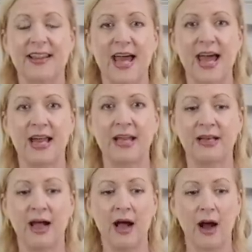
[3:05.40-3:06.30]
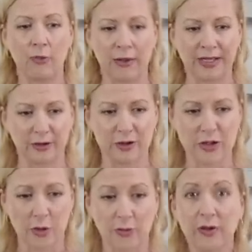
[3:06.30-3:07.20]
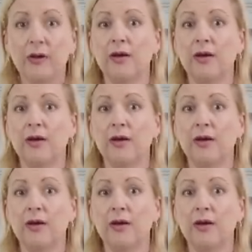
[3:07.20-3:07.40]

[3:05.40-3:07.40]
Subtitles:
than a regular scone.